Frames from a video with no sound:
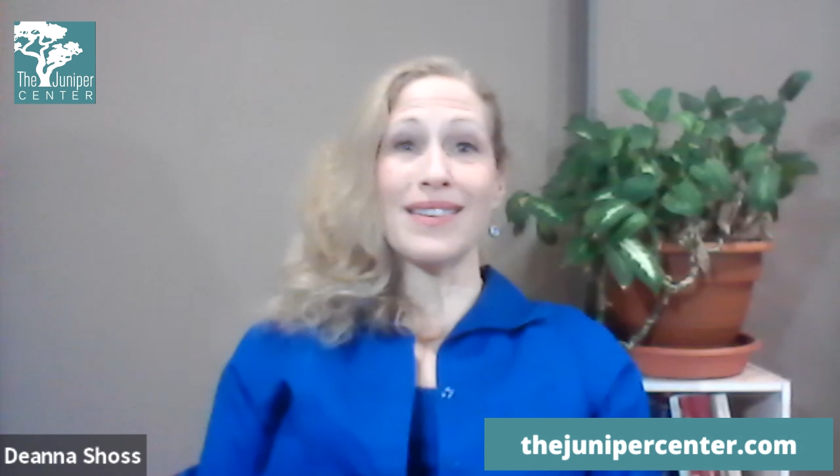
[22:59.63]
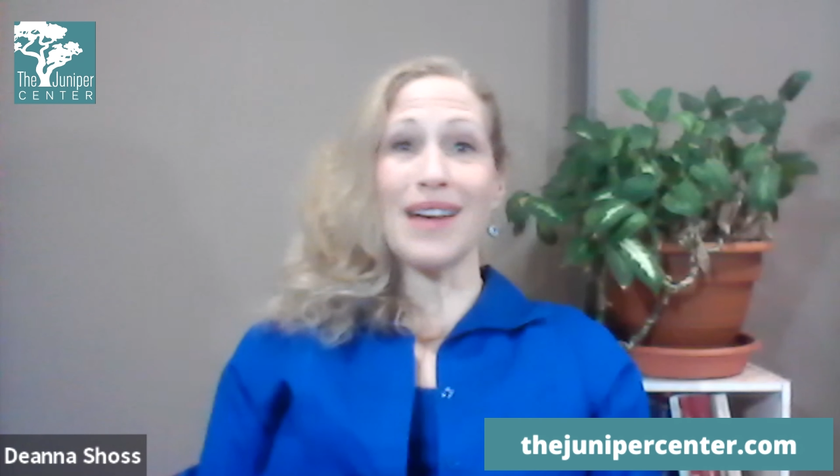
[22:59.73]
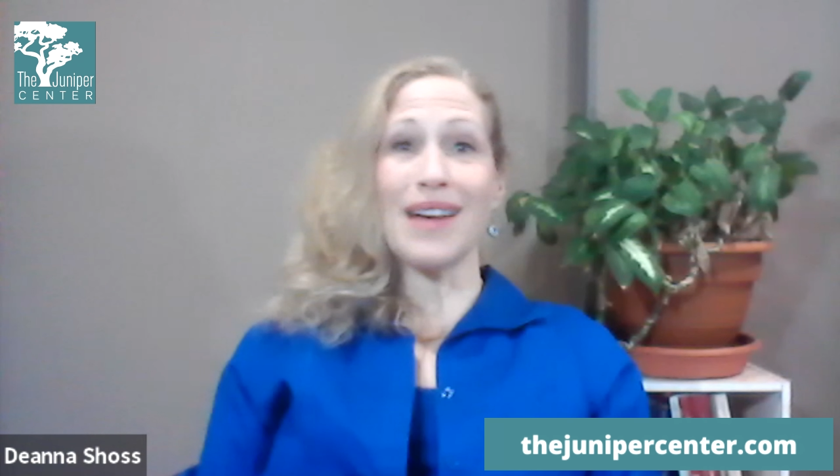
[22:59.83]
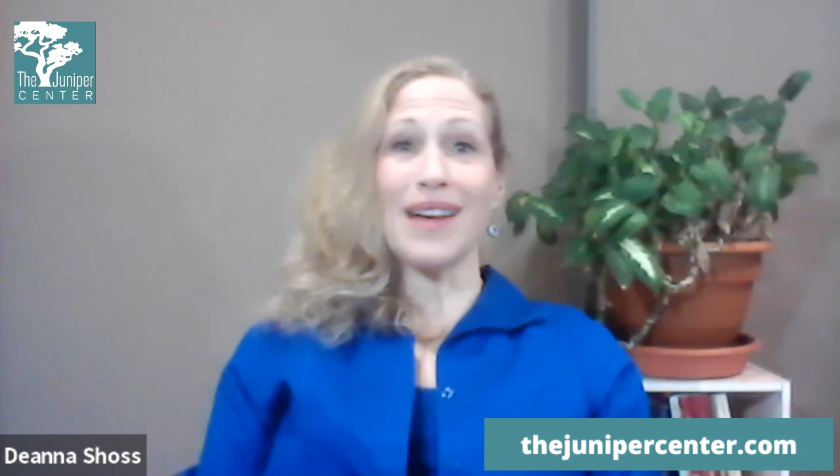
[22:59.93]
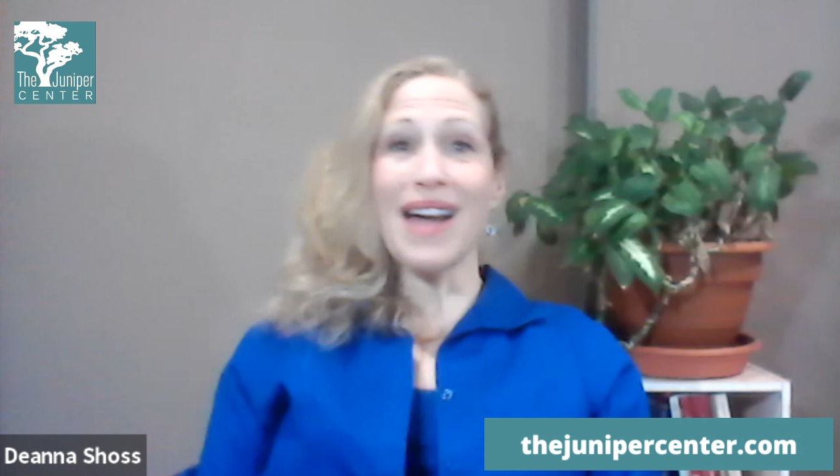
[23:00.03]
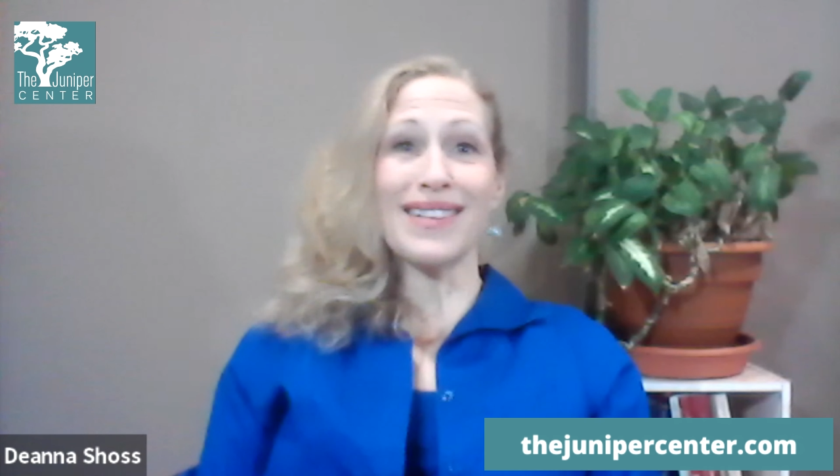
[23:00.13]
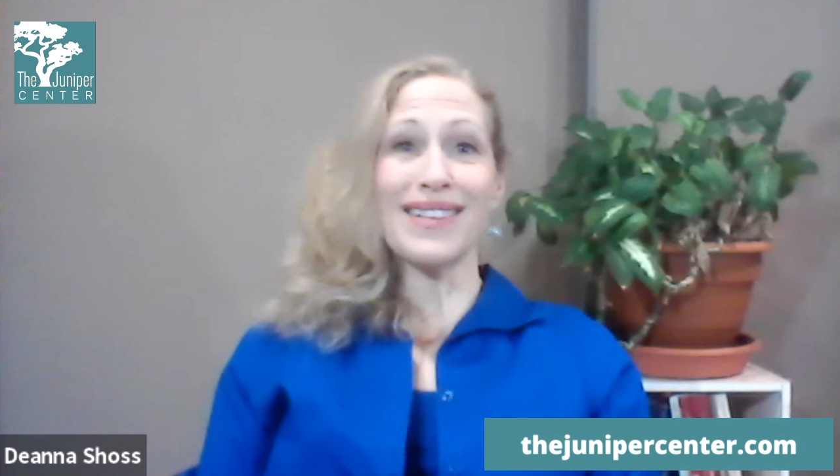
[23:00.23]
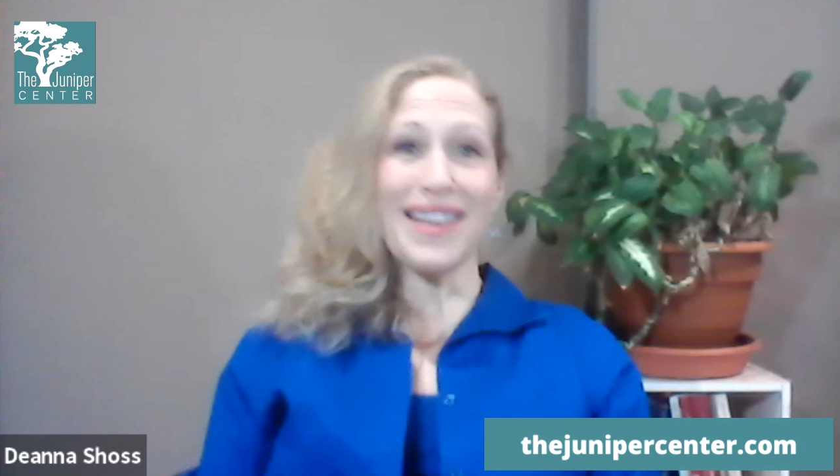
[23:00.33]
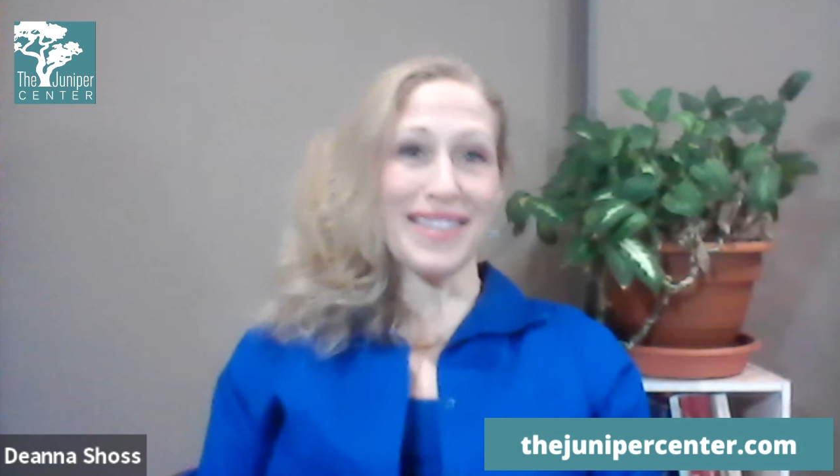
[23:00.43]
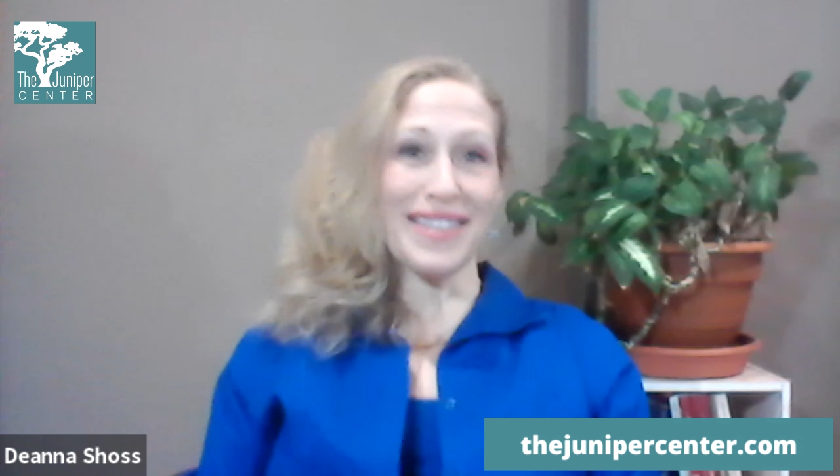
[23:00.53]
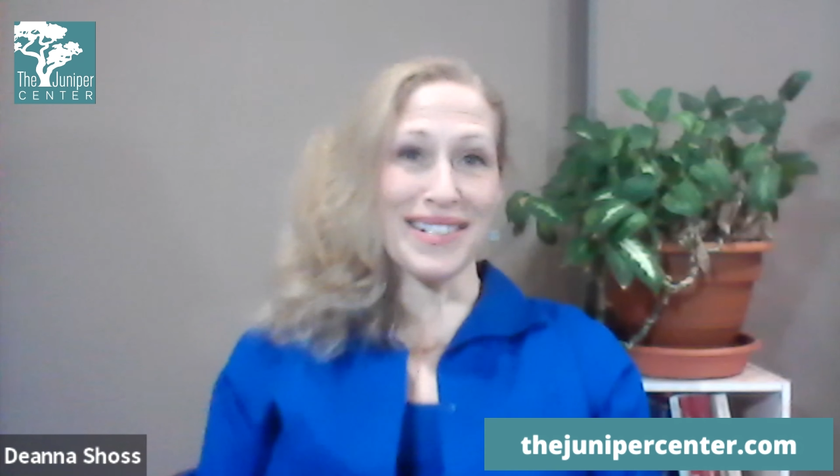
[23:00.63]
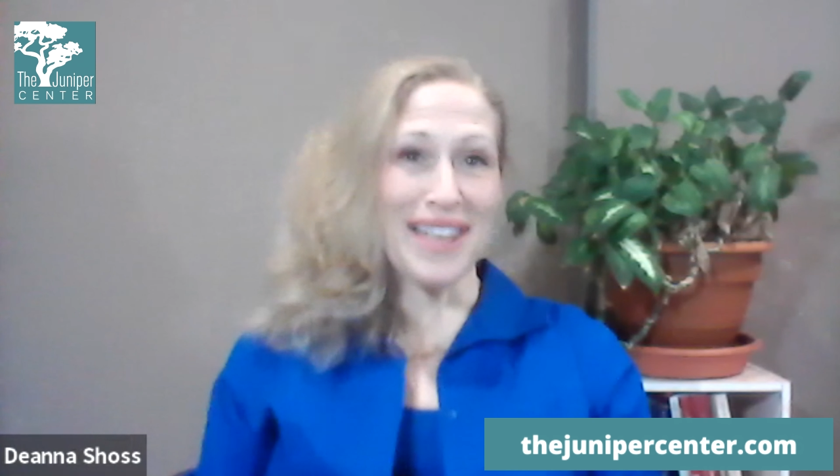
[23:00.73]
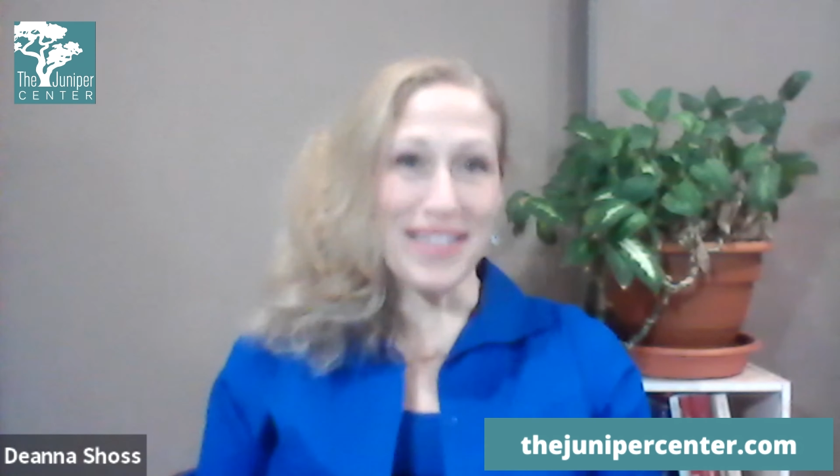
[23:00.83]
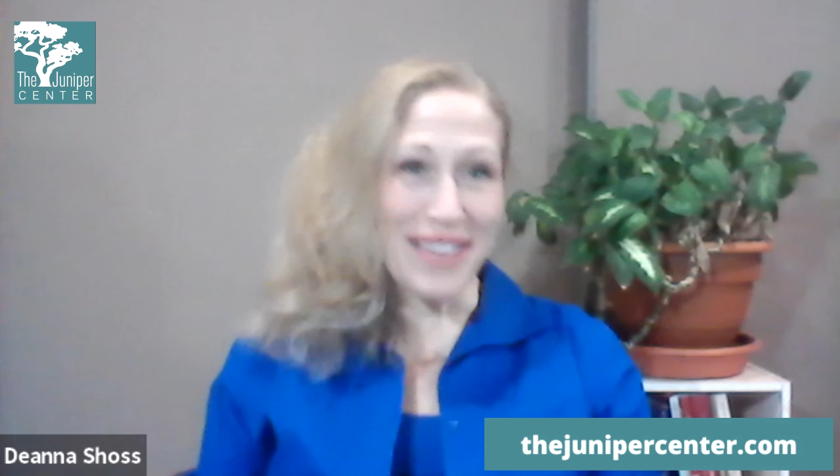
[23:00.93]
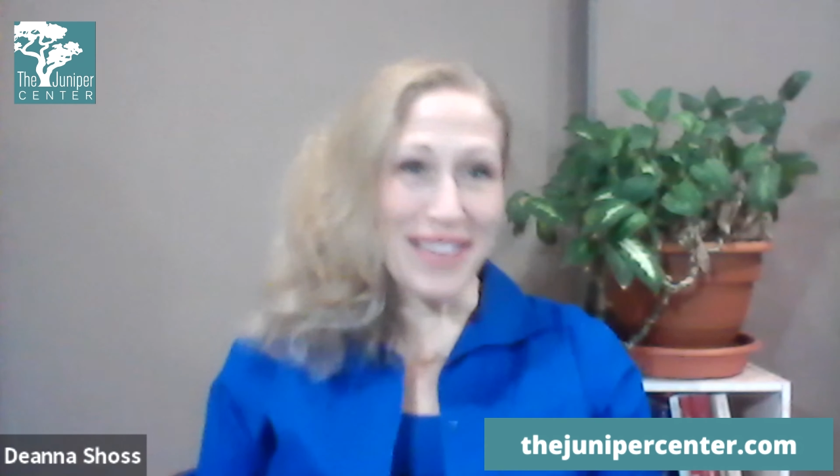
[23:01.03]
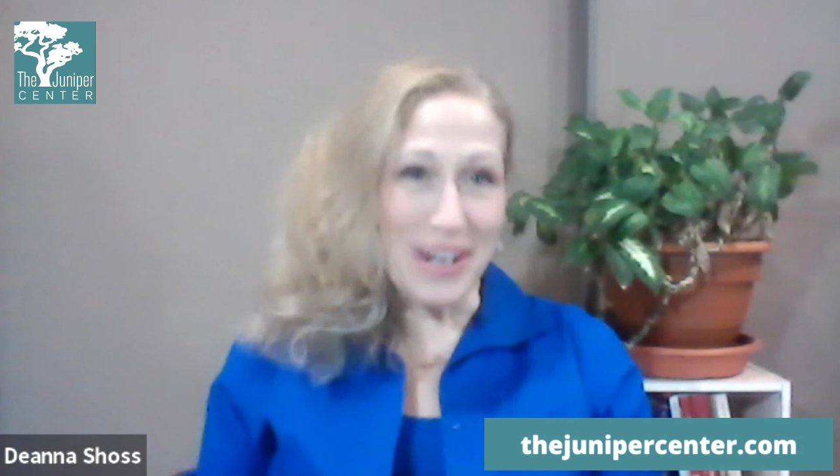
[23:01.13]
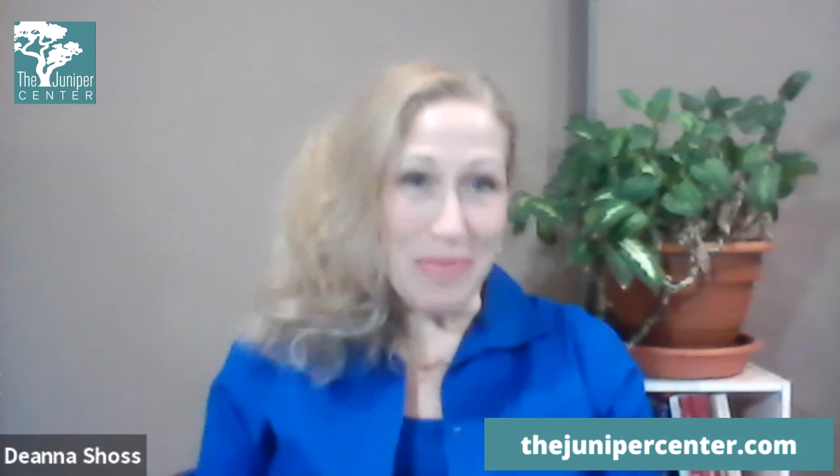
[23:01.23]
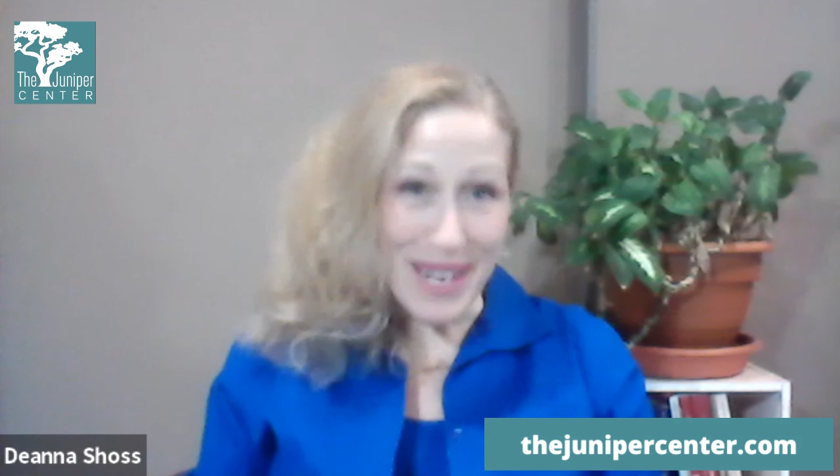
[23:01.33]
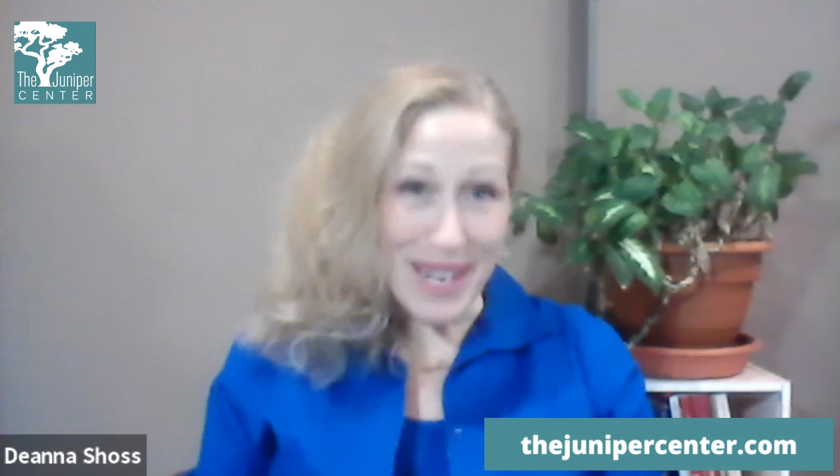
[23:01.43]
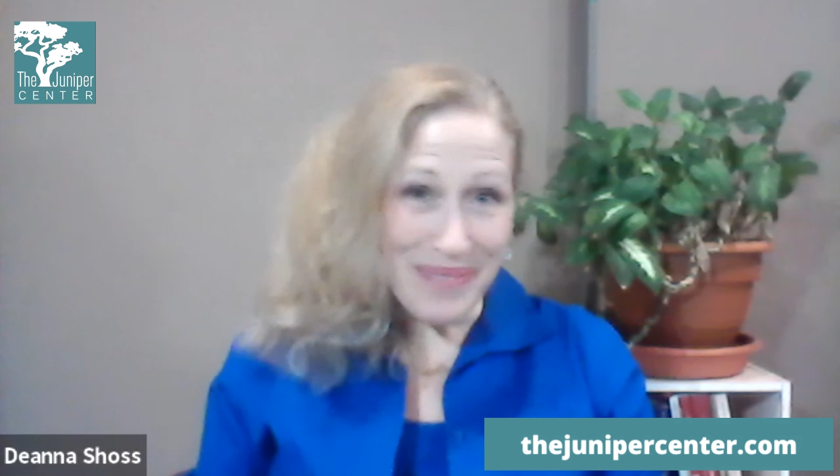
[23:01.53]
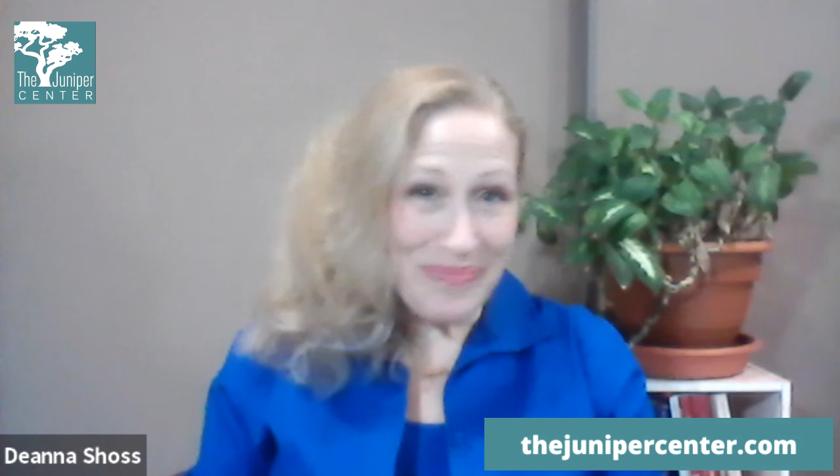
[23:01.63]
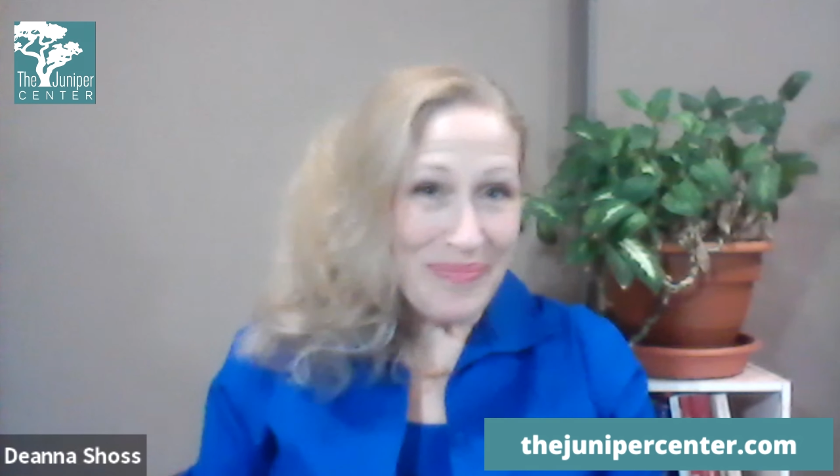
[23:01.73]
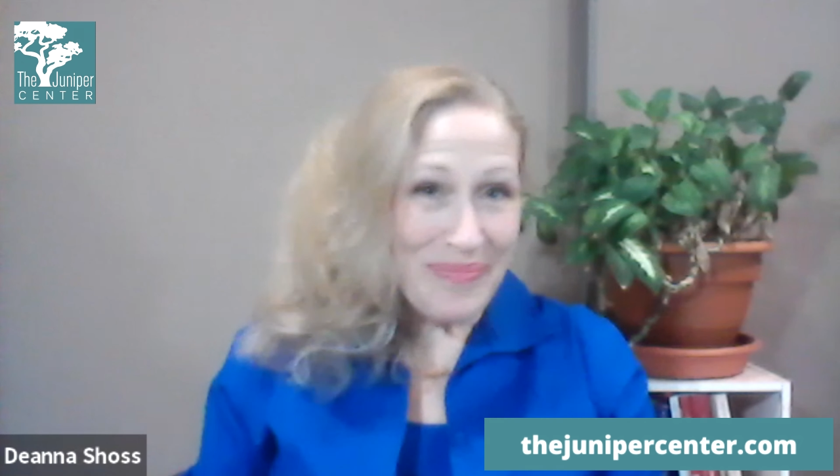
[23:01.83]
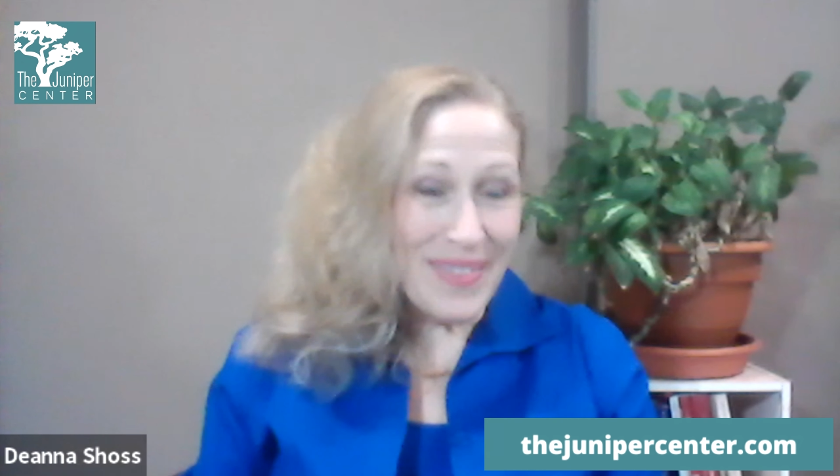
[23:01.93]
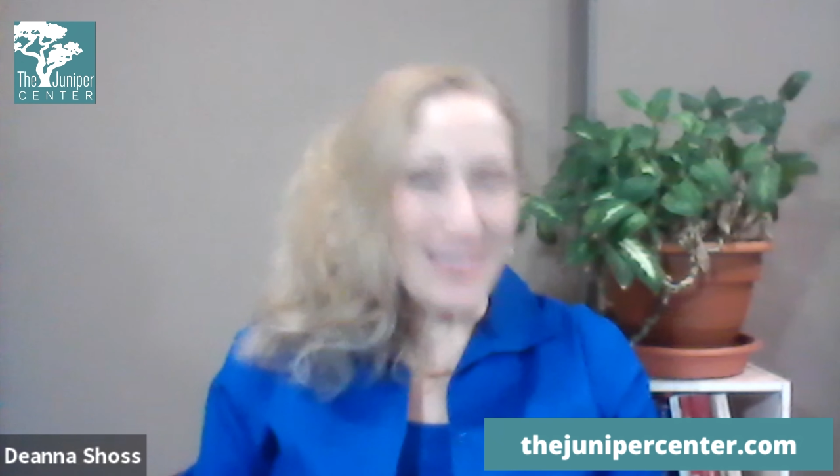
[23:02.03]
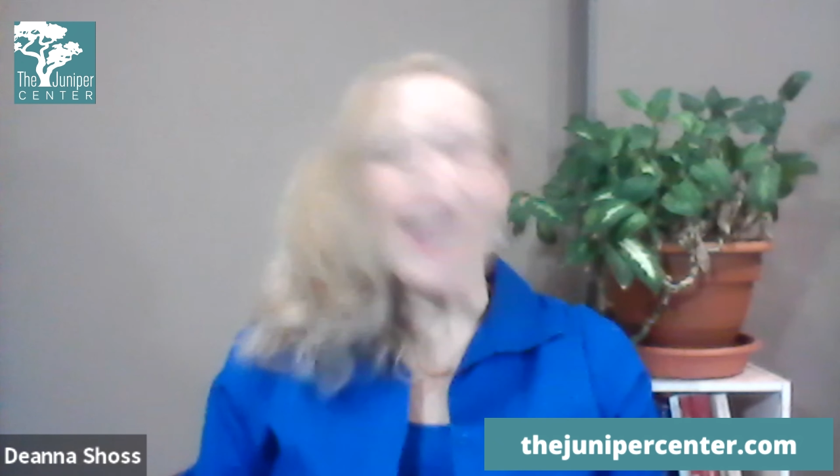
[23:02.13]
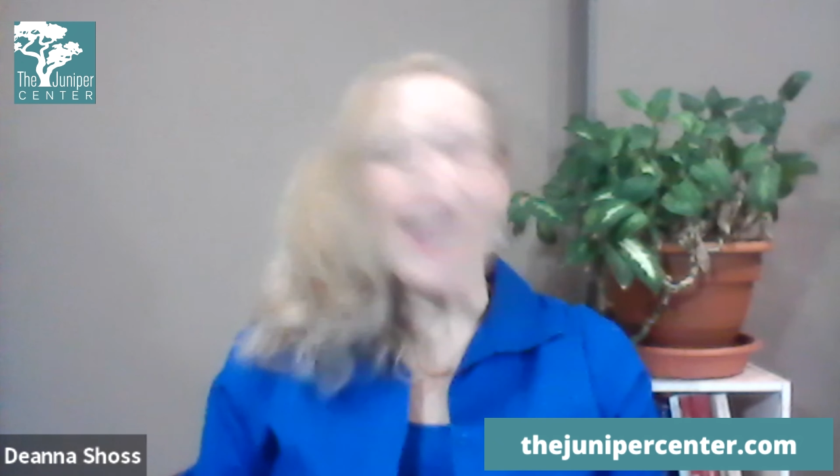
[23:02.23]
I'm exhaling teletherapy. And